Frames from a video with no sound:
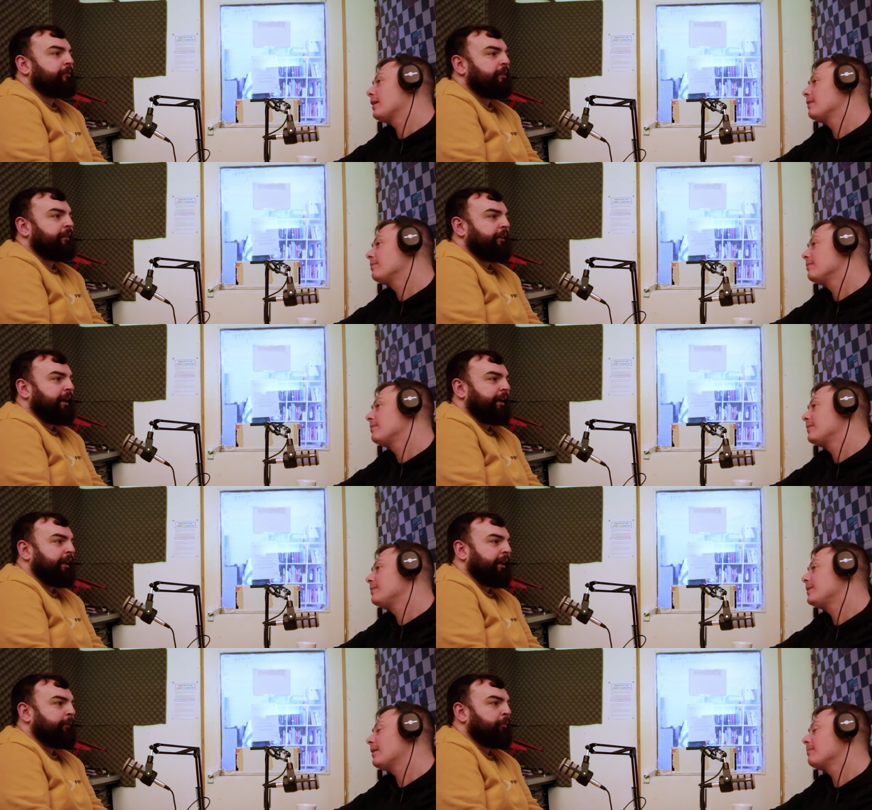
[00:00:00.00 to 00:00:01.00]
Speaker 1: often see
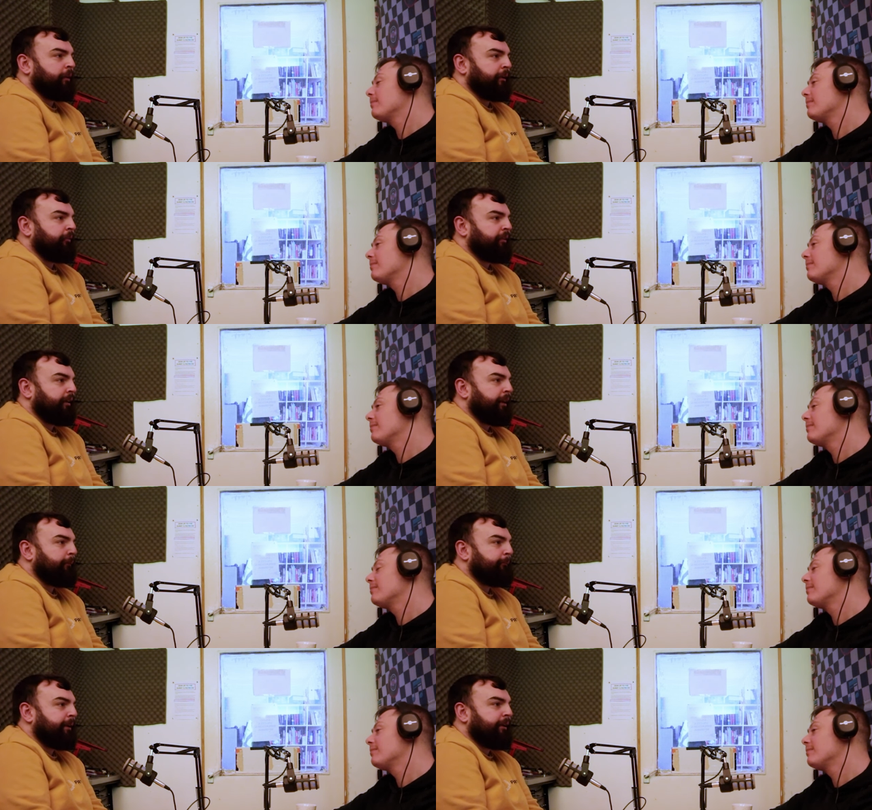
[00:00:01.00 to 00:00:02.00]
any games where Livingston
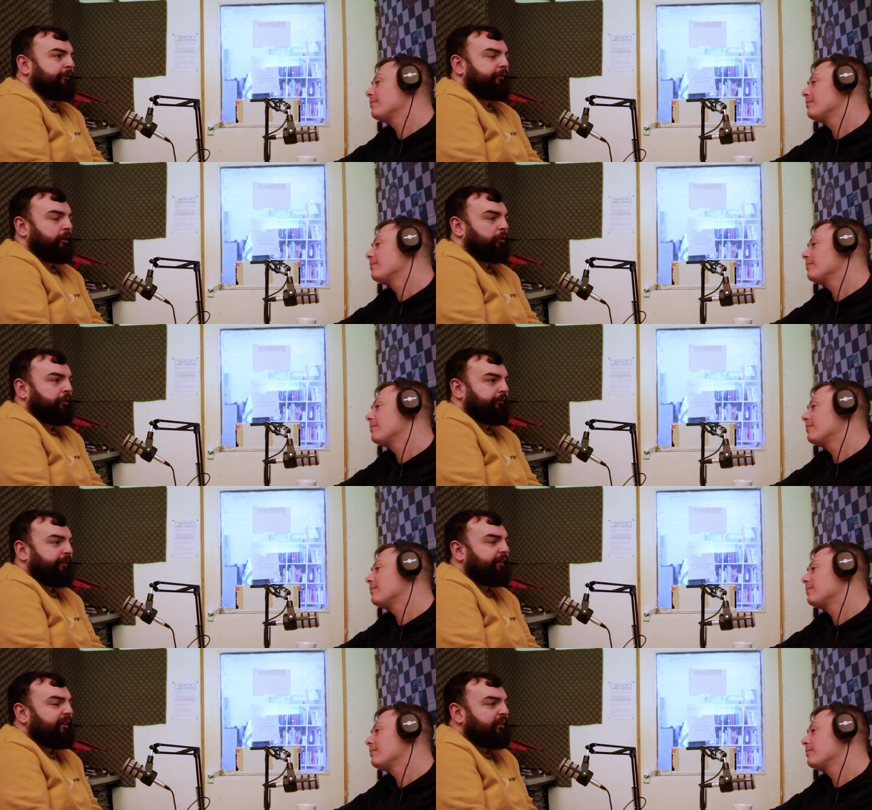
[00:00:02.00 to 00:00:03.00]
get beat, you know,
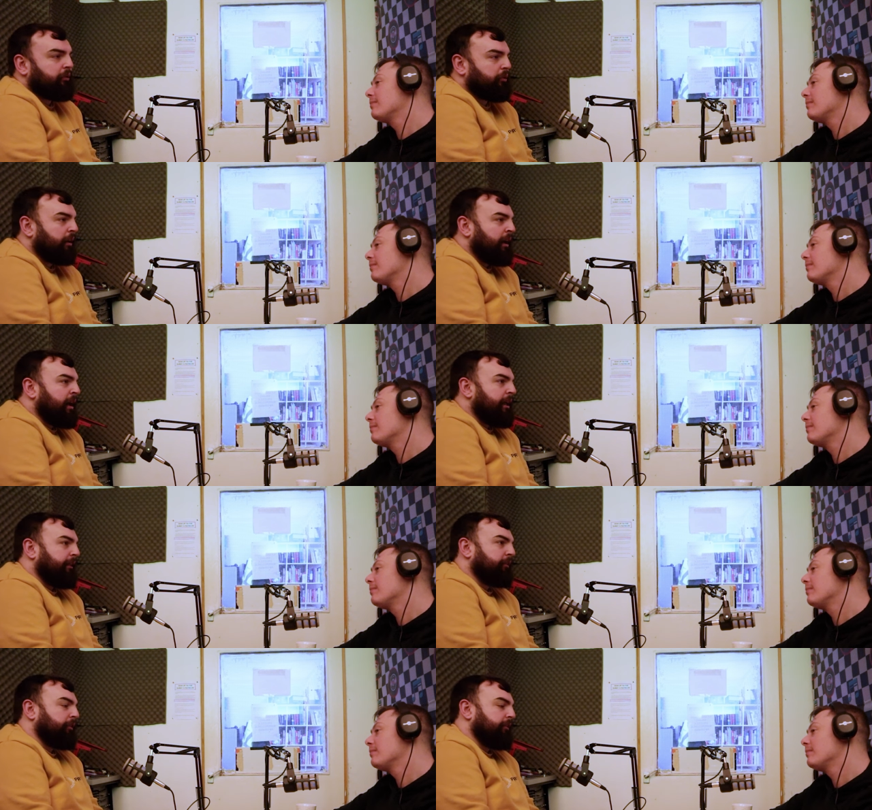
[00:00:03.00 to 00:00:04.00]
convincingly. So
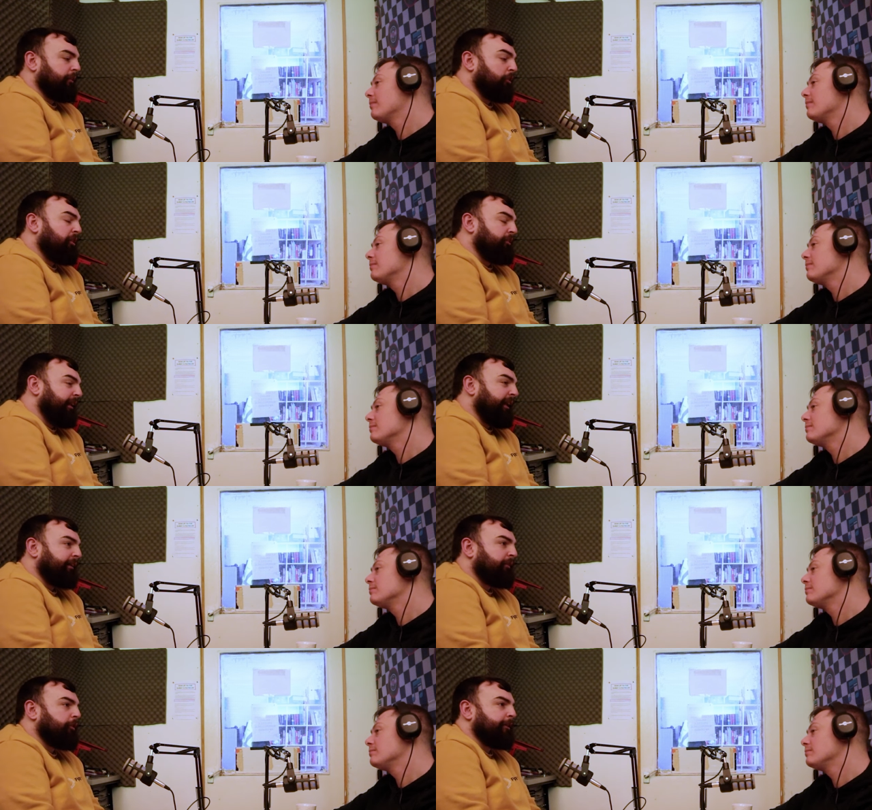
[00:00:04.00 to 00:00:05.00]
there's a lot of credit
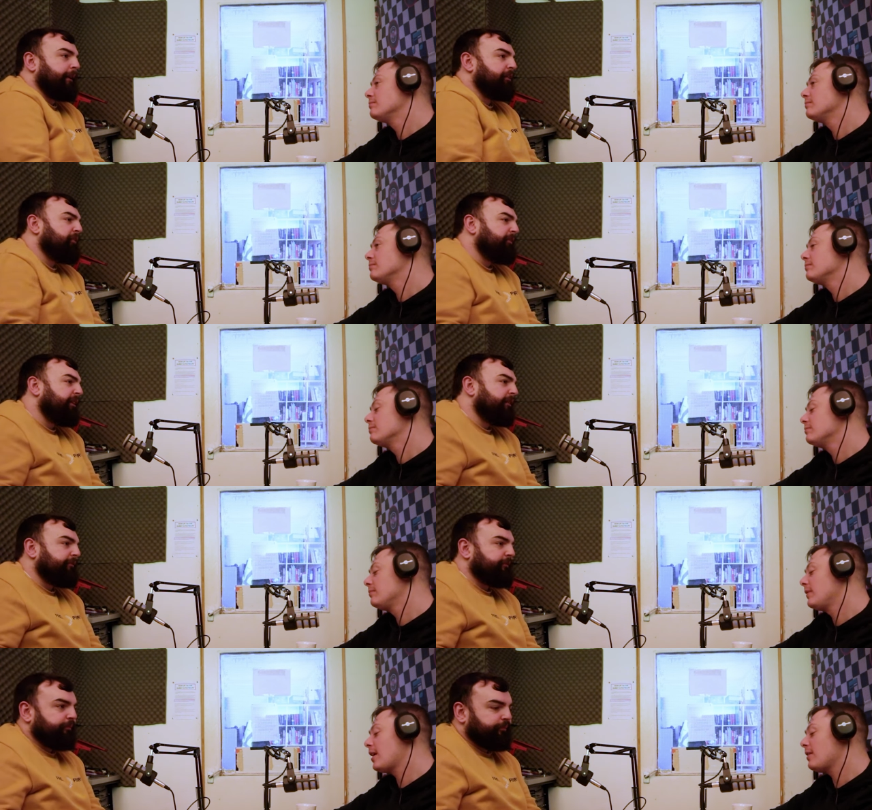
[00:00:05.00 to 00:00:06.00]
has to go to the manager for that.
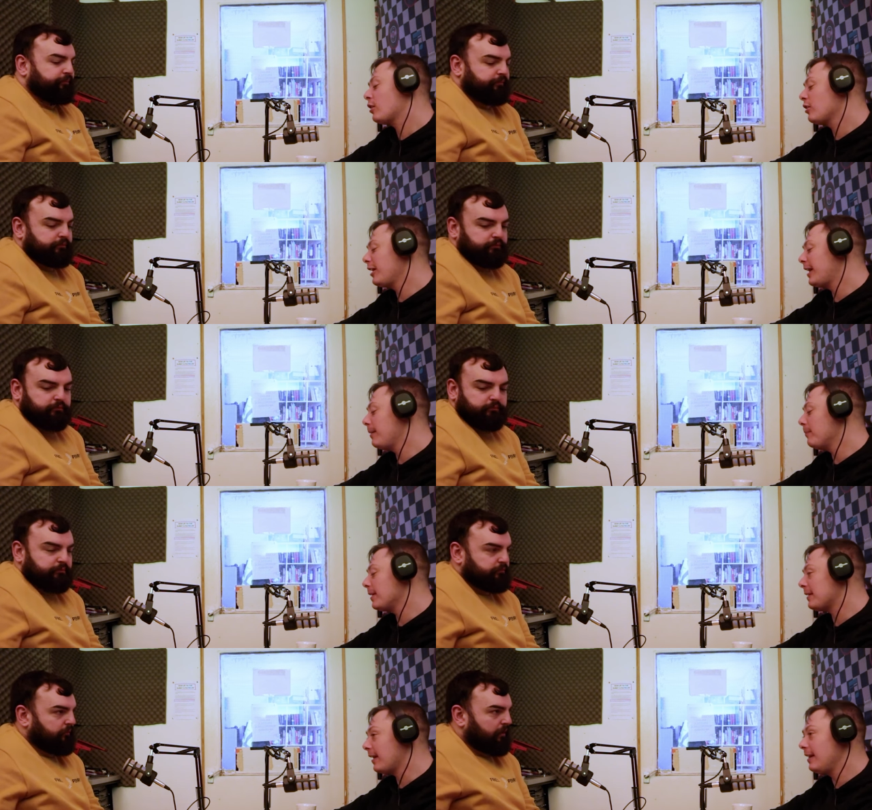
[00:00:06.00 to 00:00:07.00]
Speaker 2: Yeah, they're good at keeping
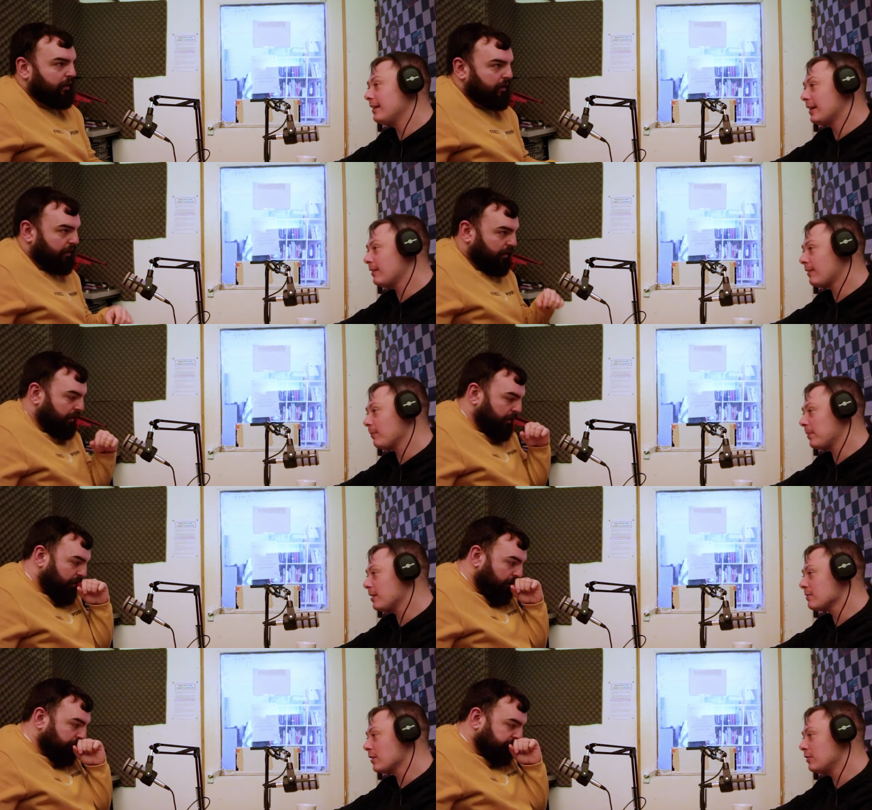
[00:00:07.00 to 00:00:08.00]
it tight, and then they'll get
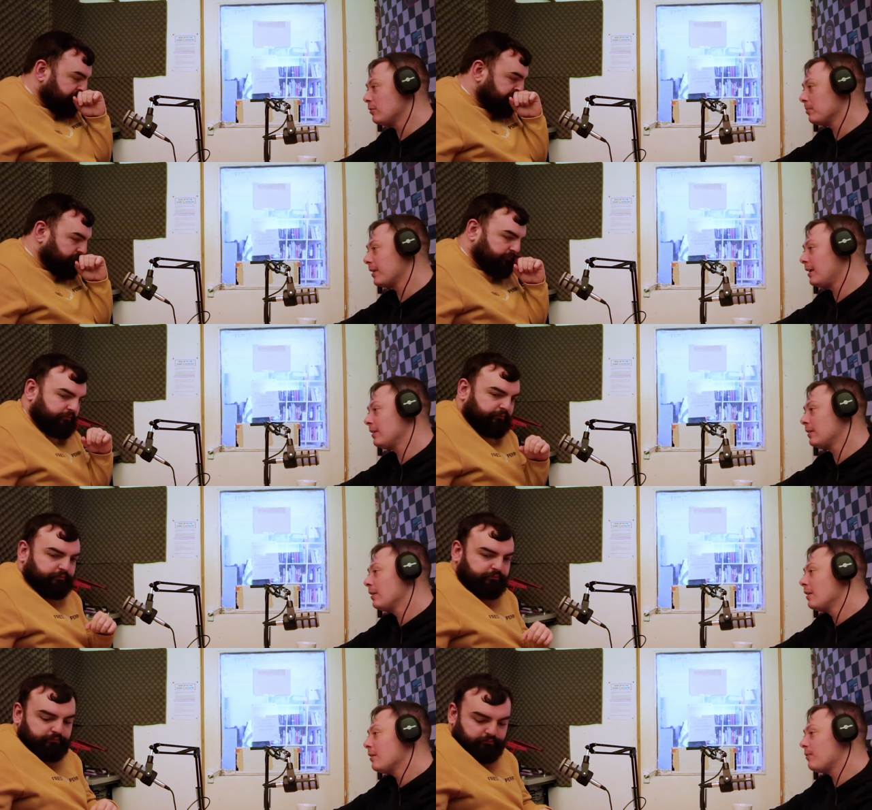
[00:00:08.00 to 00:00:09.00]
players like Nubly and
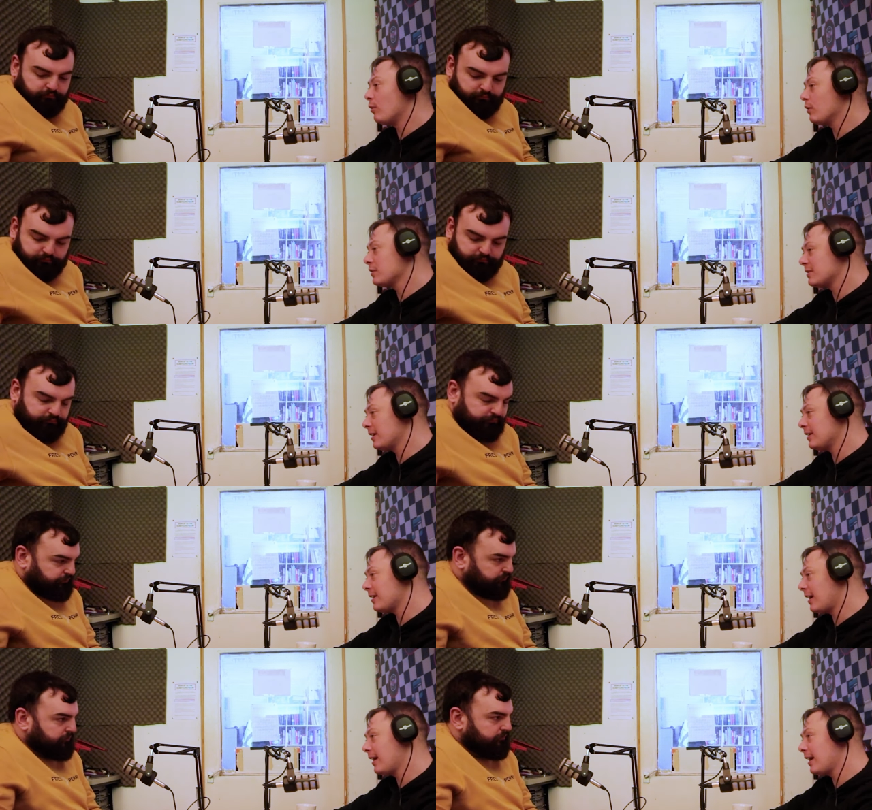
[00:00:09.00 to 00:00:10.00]
Forrest in
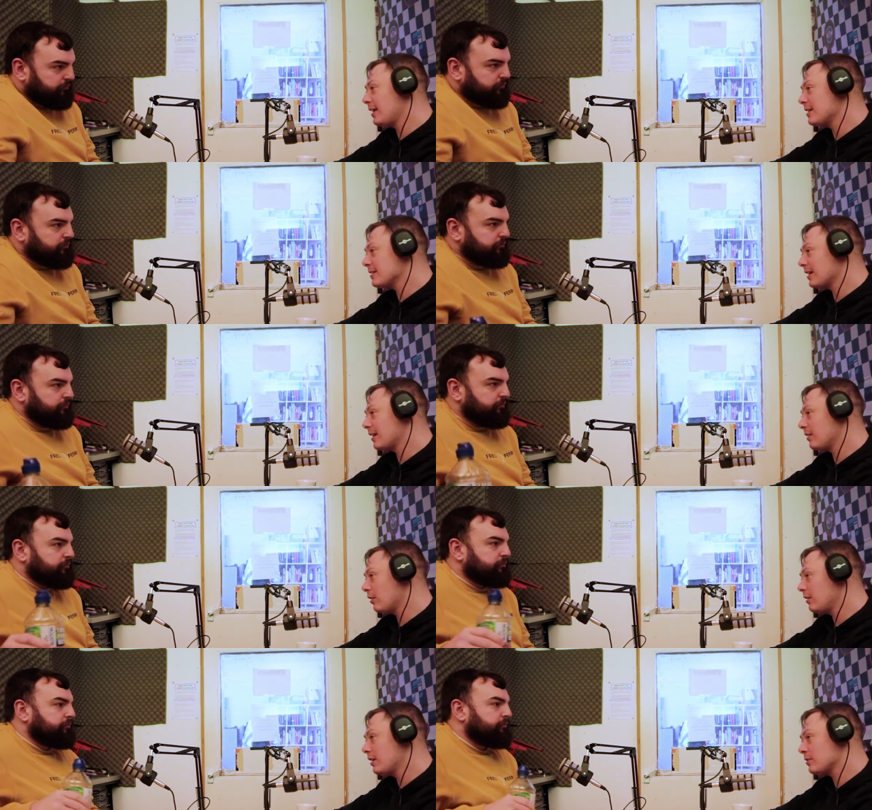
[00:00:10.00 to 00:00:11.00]
attacking areas that can
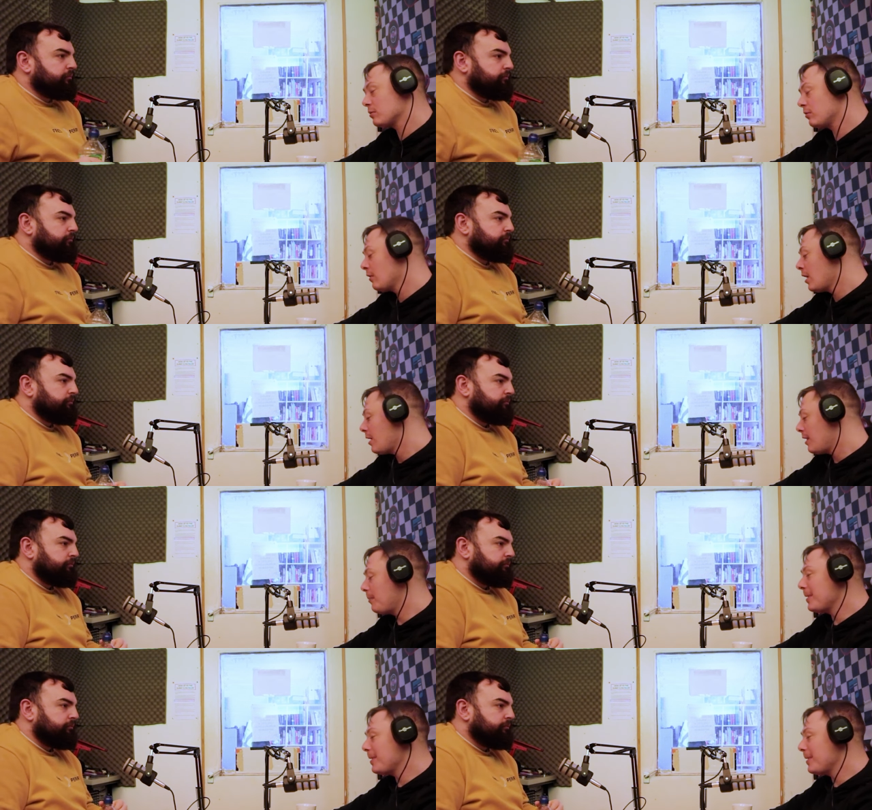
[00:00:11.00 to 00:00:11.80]
hurt you. So they'll